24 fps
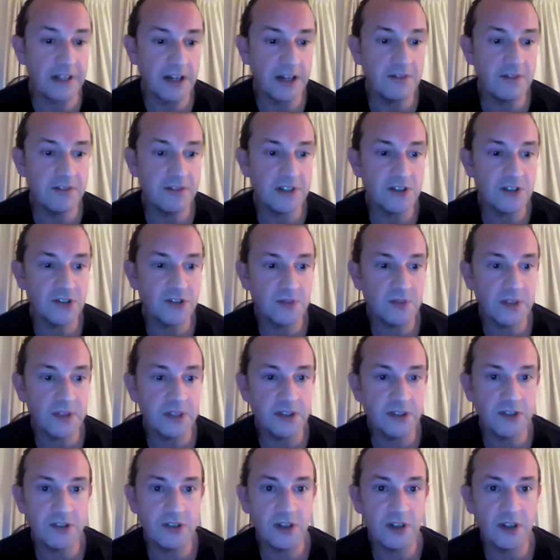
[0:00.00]
love is
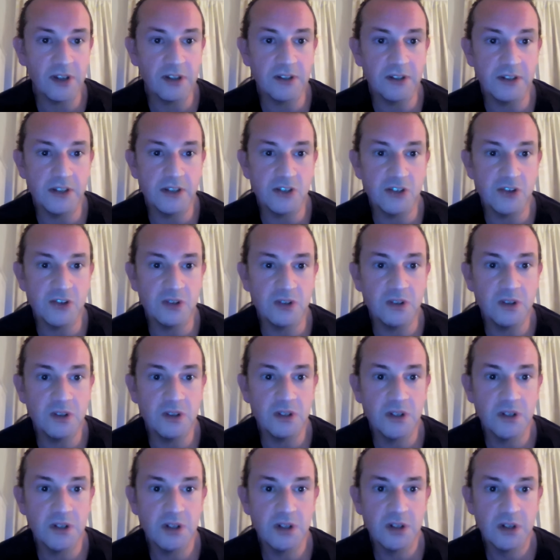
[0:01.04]
is unconditional.
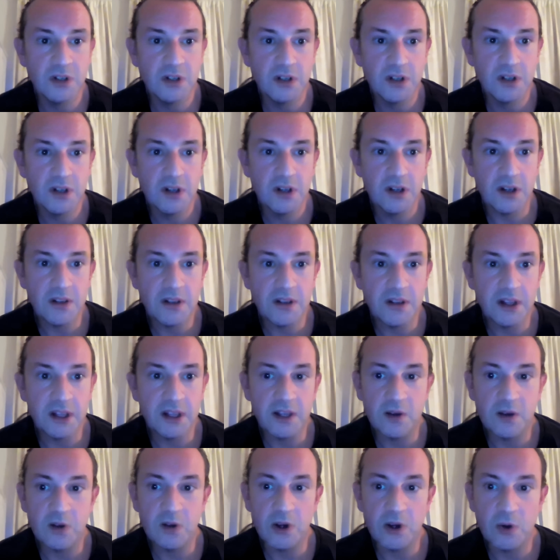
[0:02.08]
I think
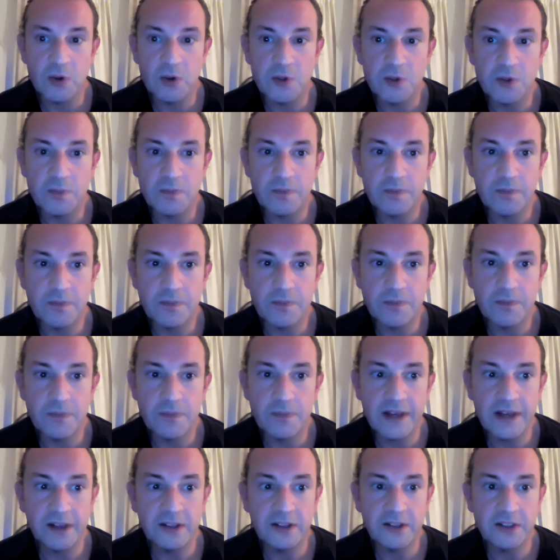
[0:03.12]
it will always
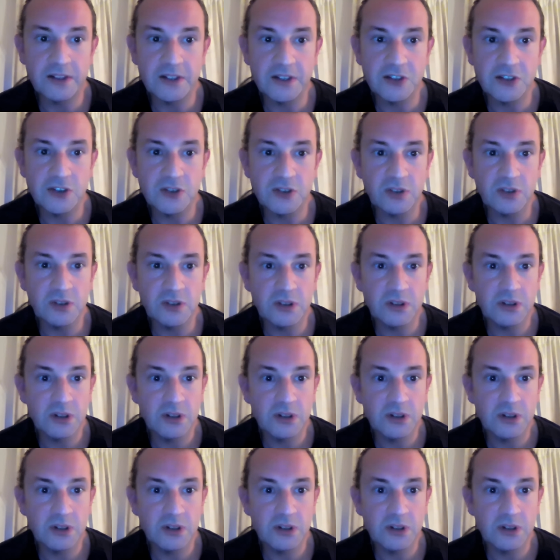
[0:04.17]
be unconditional.